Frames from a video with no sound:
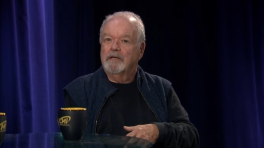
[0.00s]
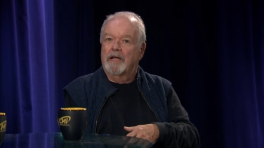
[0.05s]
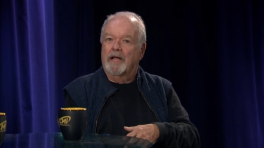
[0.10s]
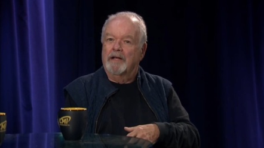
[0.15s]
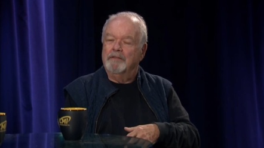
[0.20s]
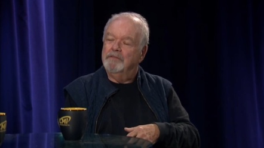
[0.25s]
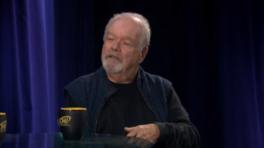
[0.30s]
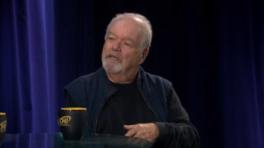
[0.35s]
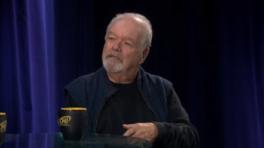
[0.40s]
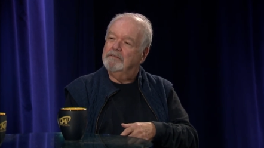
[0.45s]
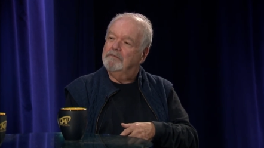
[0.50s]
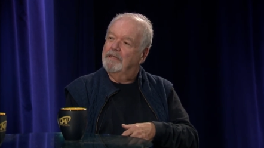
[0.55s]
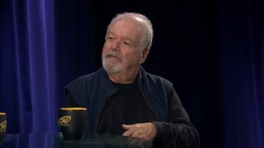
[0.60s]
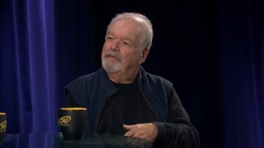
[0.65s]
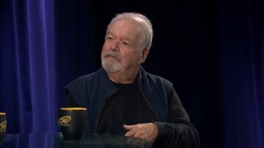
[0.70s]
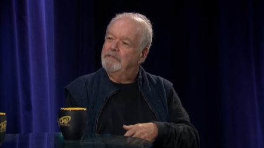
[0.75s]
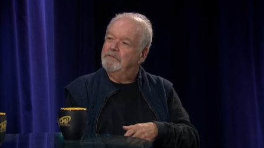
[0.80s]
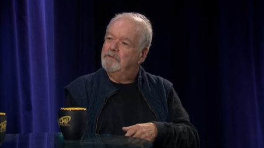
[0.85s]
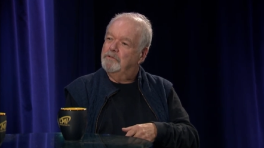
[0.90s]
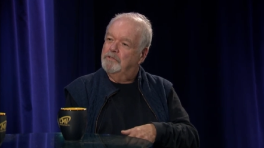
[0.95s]
And then
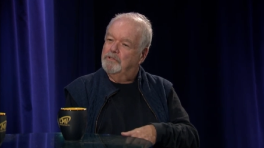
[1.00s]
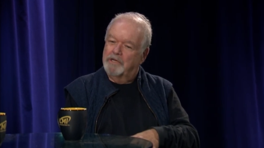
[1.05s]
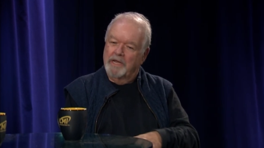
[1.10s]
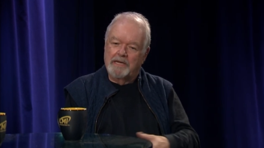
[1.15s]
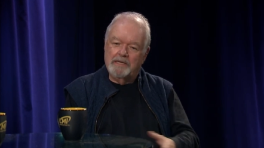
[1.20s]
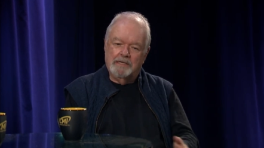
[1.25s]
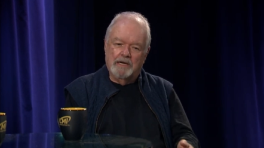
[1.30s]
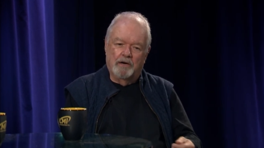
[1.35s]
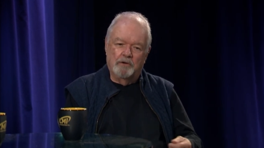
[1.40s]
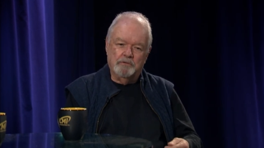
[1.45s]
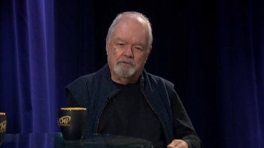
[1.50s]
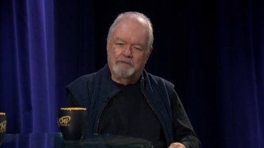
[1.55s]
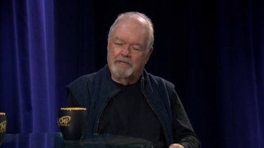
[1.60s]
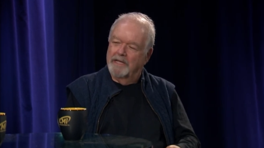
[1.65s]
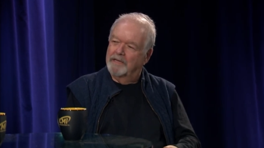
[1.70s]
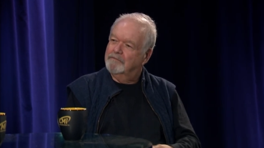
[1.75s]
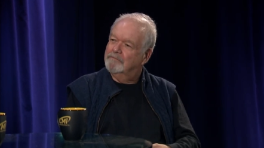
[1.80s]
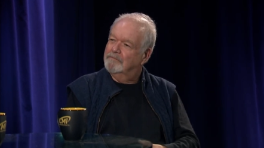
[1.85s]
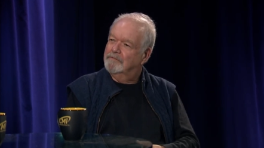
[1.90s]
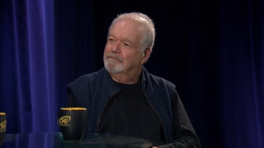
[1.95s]
they take out
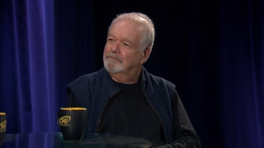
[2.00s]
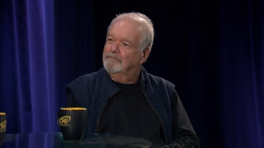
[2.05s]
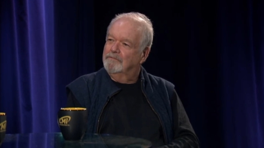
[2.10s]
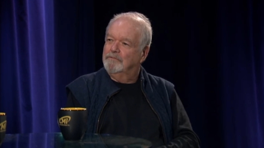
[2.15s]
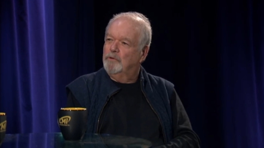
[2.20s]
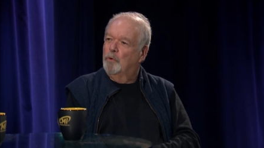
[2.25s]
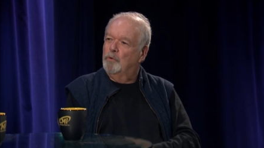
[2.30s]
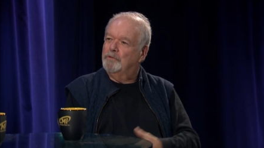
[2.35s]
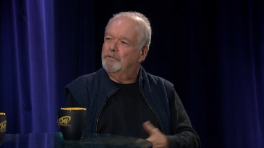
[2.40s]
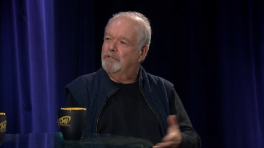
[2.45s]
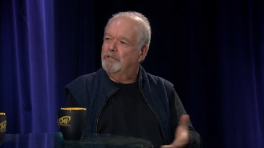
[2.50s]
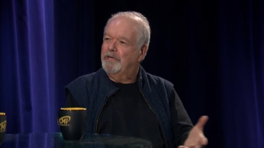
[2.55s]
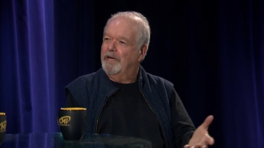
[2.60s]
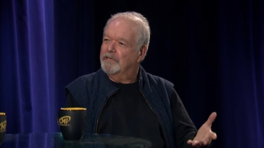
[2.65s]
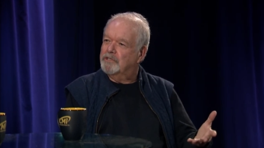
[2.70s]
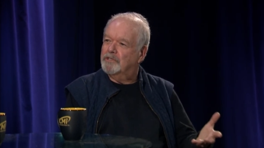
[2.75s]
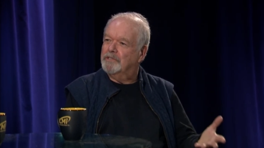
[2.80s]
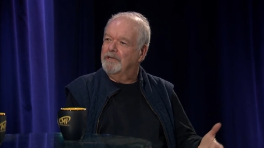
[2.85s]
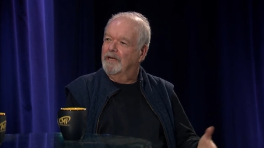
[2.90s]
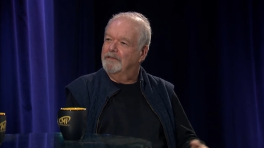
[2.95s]
that old
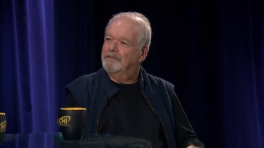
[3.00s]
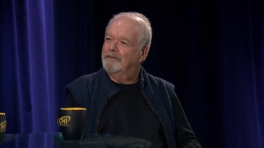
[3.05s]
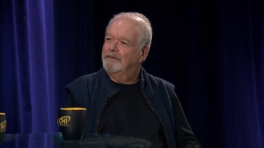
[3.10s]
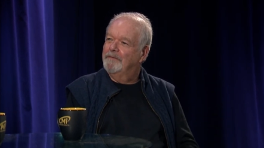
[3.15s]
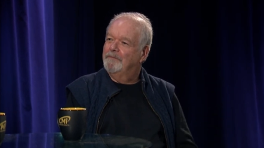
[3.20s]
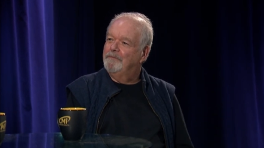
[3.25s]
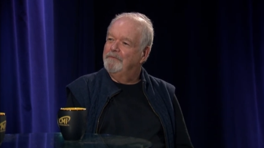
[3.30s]
chestnut